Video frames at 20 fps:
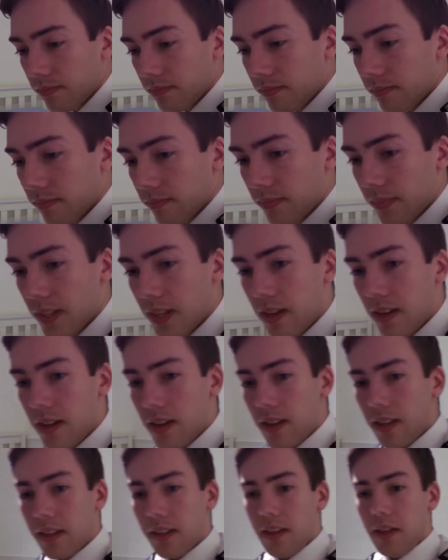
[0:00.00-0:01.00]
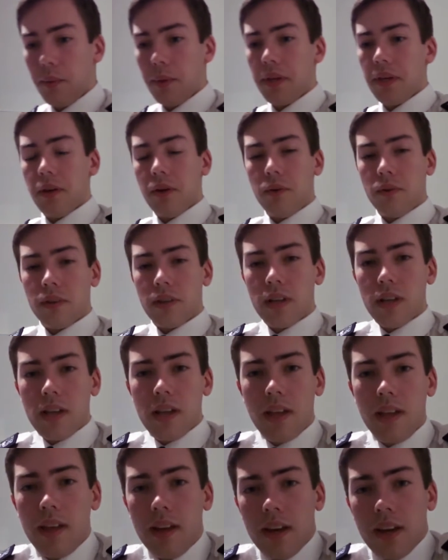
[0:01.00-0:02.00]
There we go.
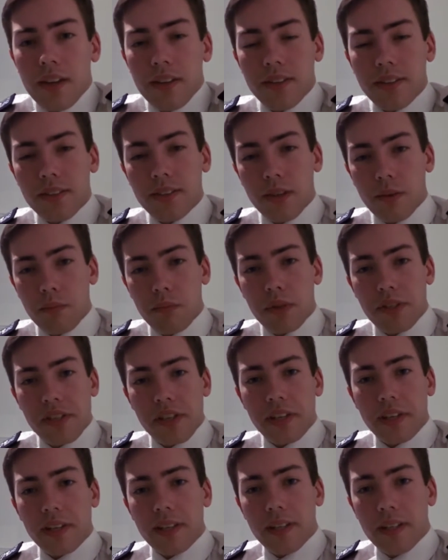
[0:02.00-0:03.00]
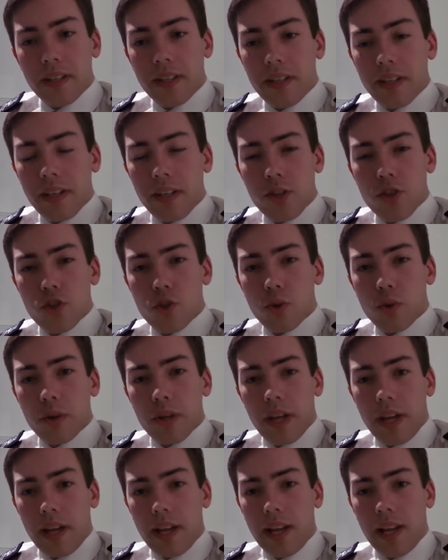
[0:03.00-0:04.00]
Don't particularly
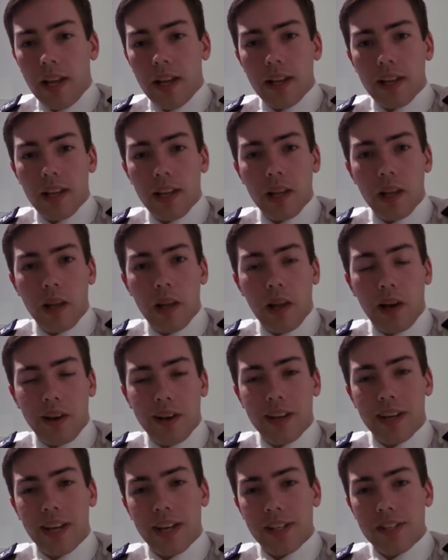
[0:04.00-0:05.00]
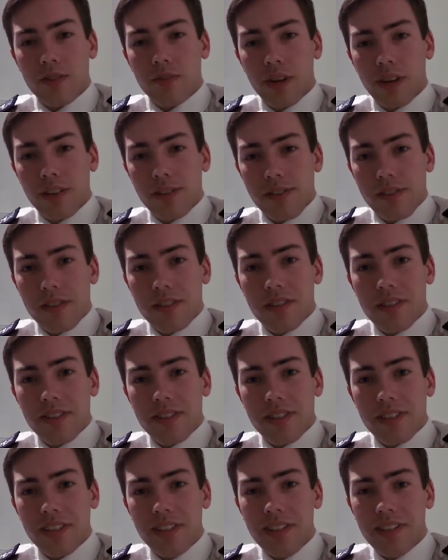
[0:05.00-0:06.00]
enjoy lugging that around
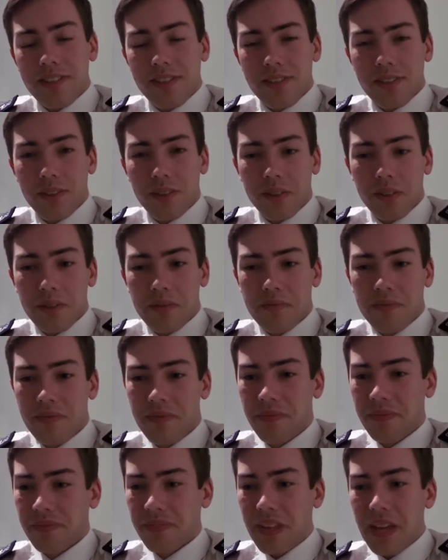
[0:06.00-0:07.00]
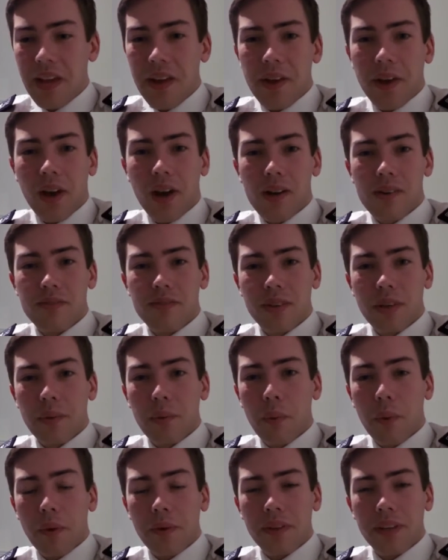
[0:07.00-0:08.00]
CTC, so hopefully
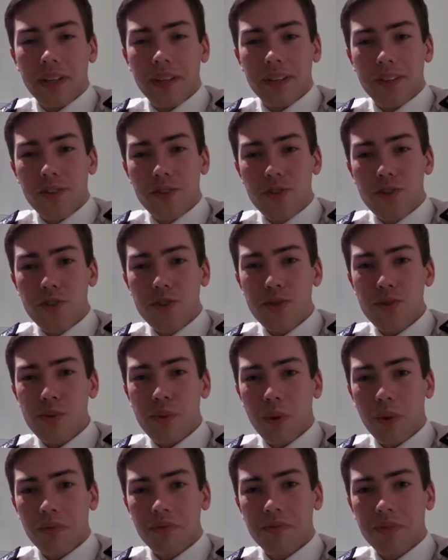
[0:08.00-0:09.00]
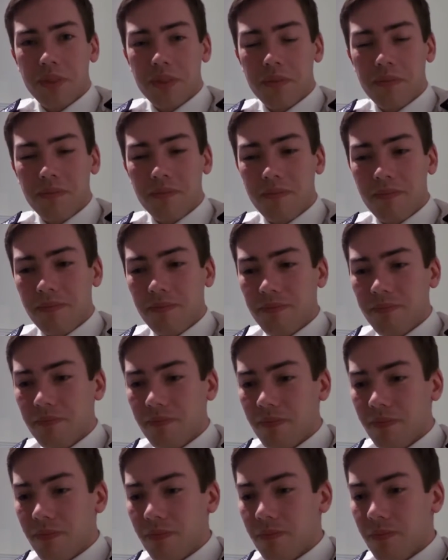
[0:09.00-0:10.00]
we won't need it too often.
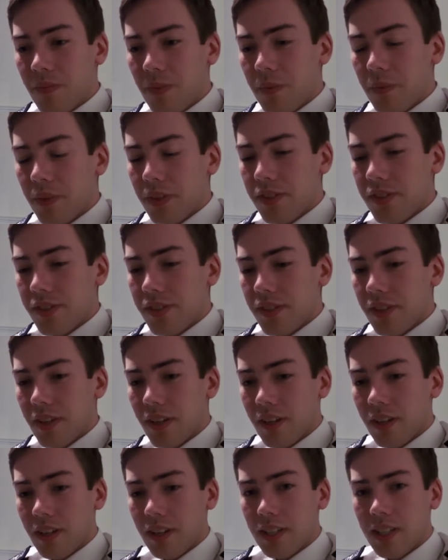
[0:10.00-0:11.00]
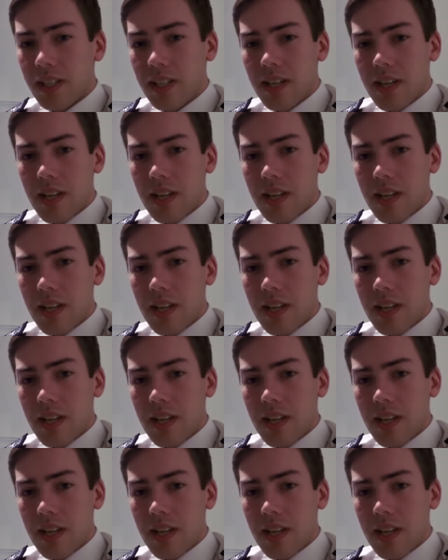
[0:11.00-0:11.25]
But, so